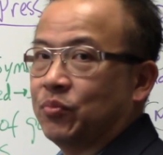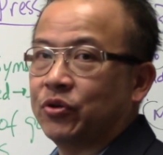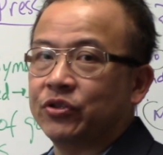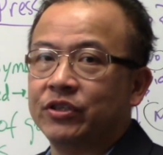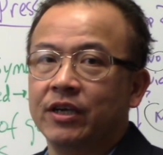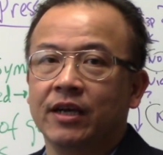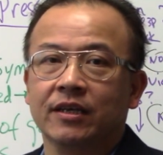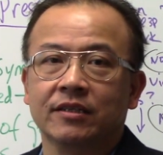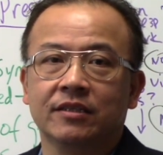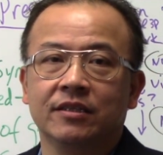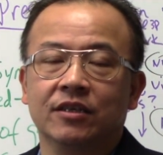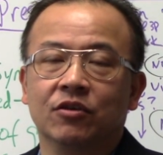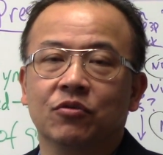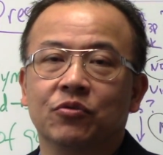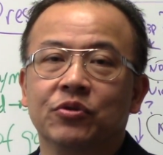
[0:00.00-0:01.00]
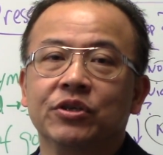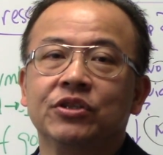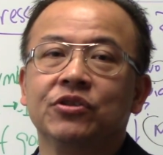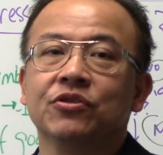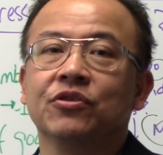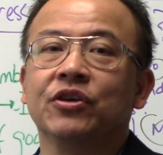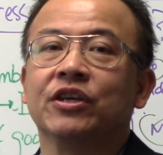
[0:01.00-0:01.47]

protect the original